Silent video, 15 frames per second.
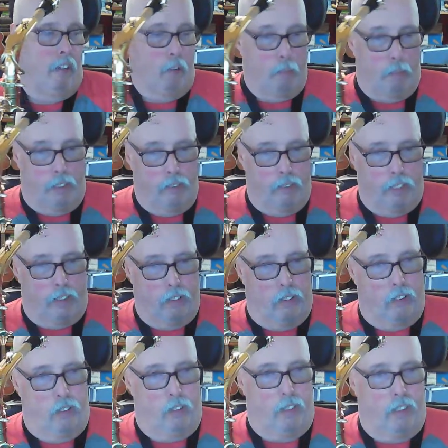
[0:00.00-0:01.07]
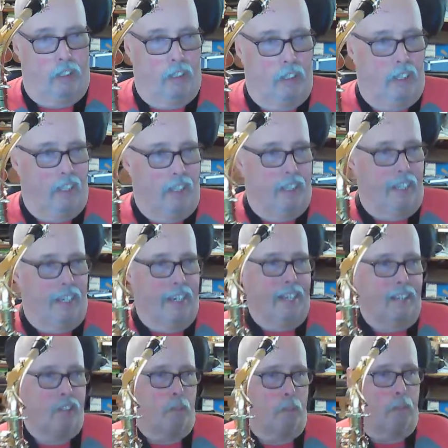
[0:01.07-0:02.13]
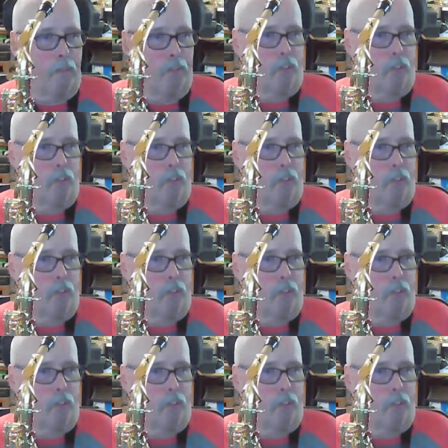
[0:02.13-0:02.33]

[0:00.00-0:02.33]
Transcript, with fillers: little bit because that's a bit